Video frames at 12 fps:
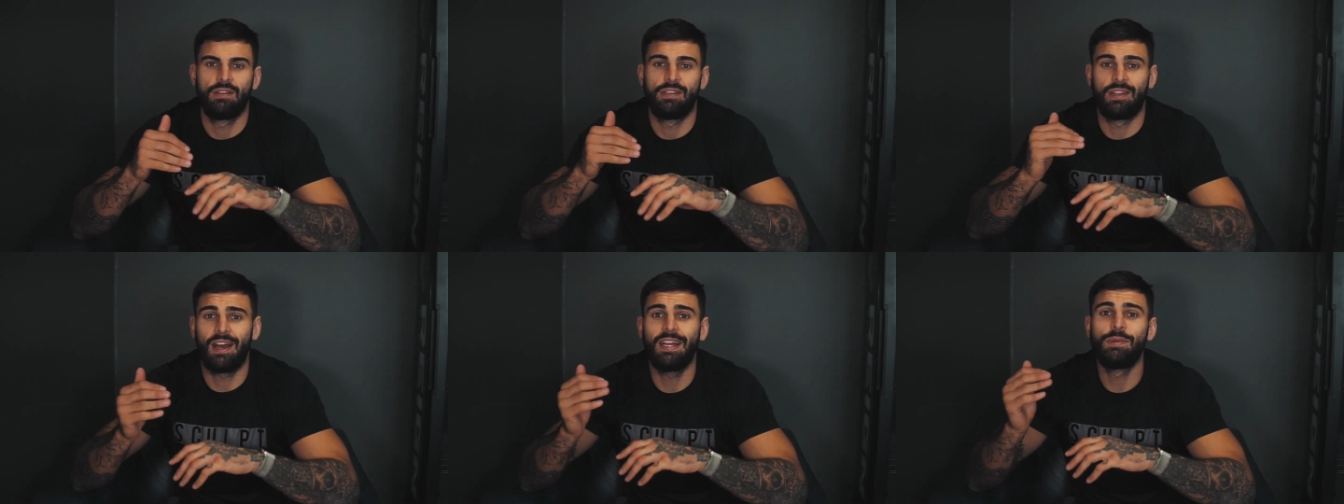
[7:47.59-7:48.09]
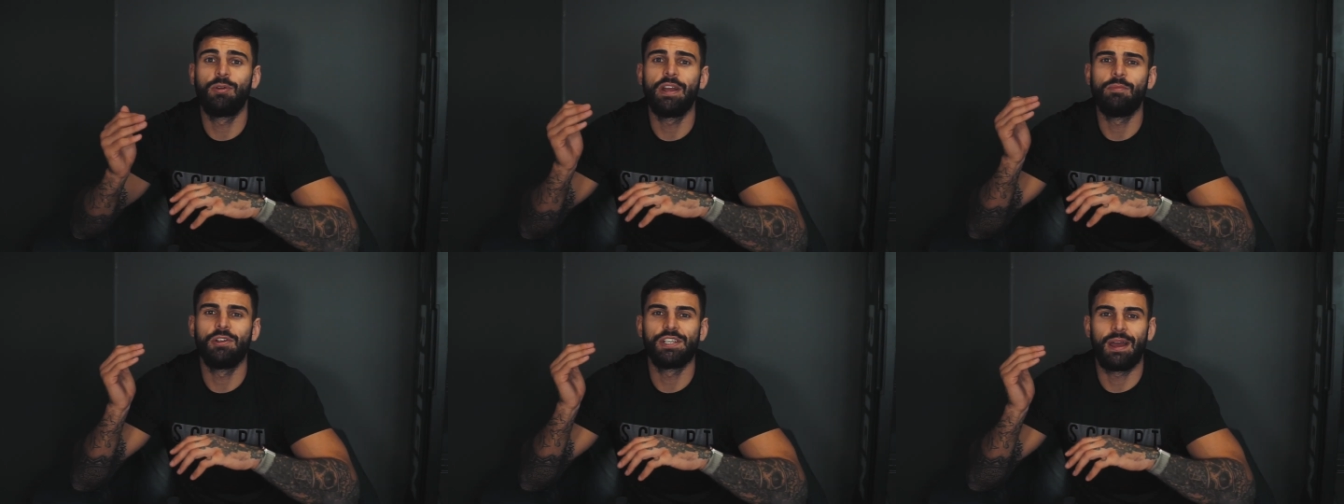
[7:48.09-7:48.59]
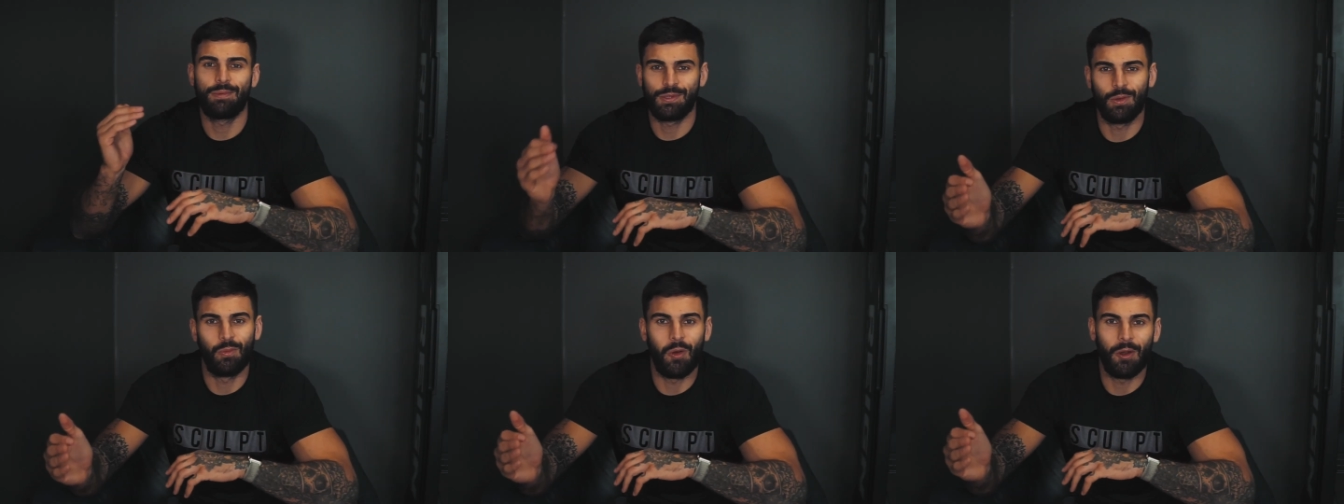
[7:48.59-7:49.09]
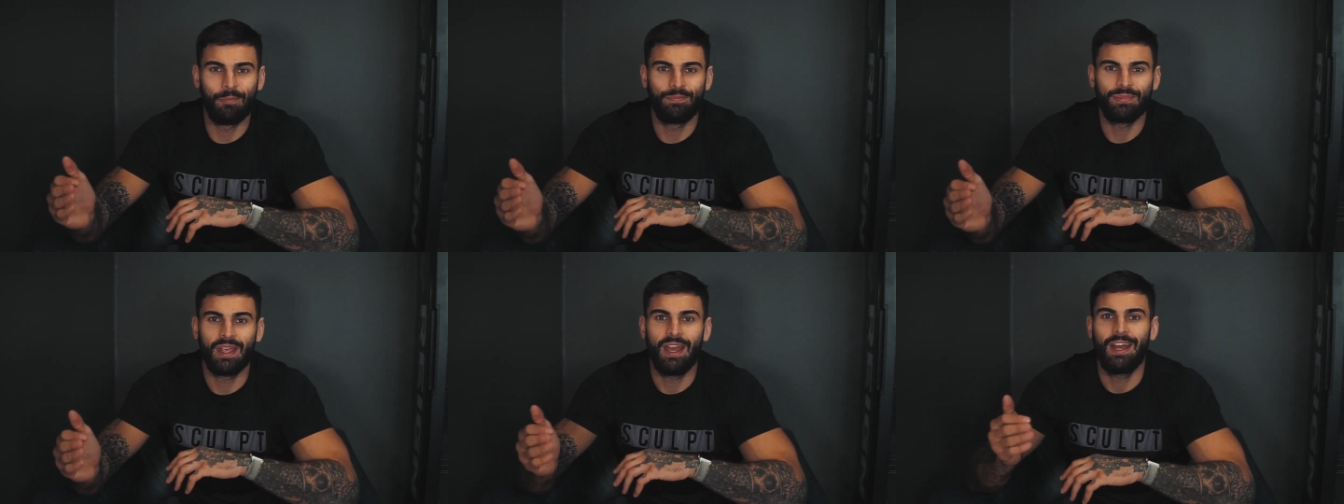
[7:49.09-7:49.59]
So that is pretty much episode 1.
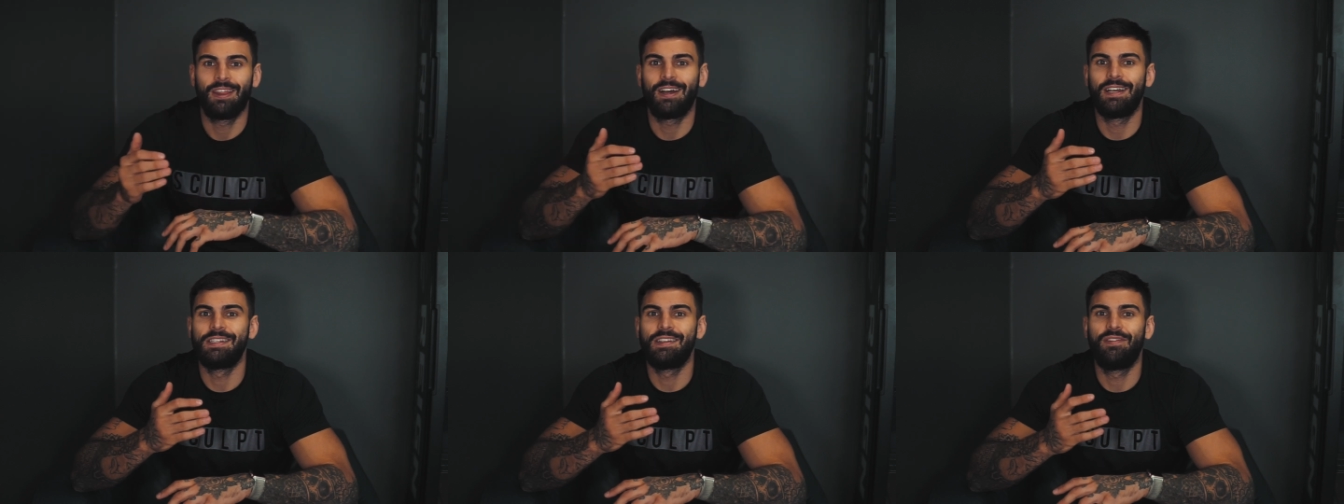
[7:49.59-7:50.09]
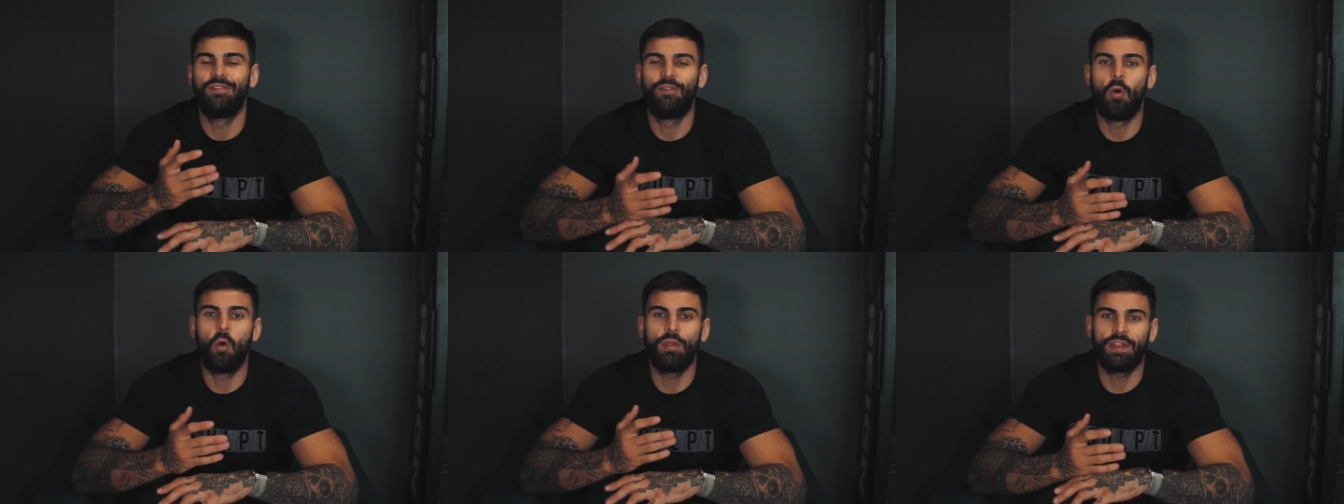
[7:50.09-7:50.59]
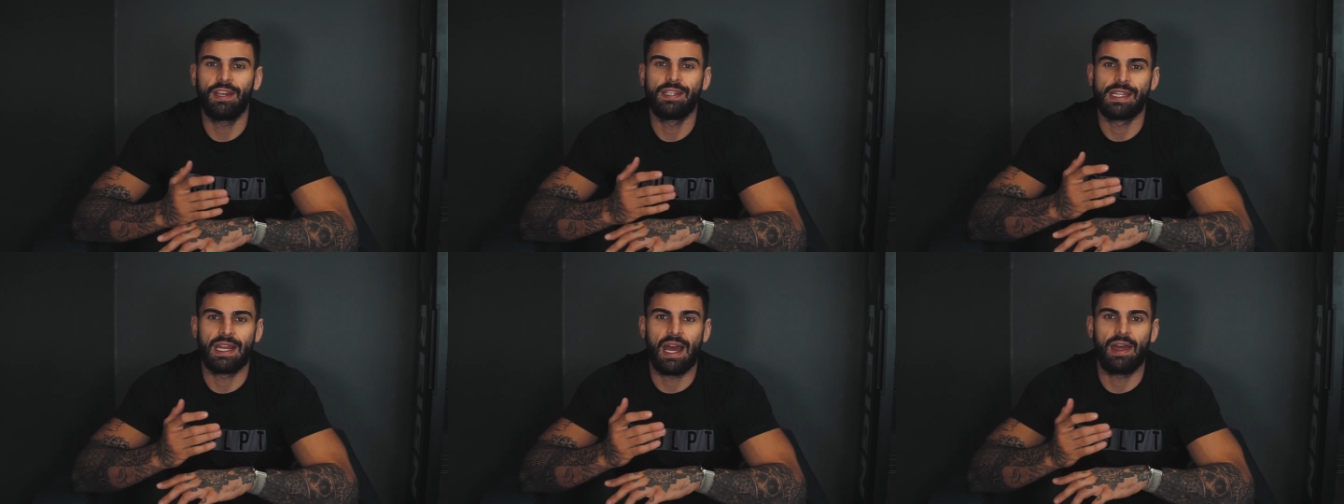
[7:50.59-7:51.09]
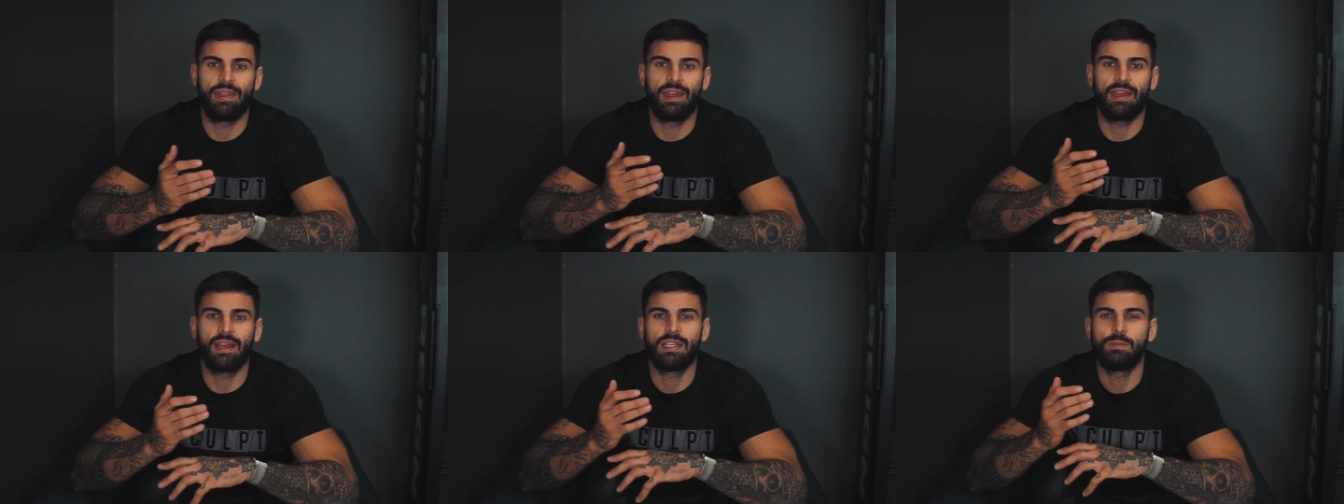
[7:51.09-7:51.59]
That is the 4 things that I think,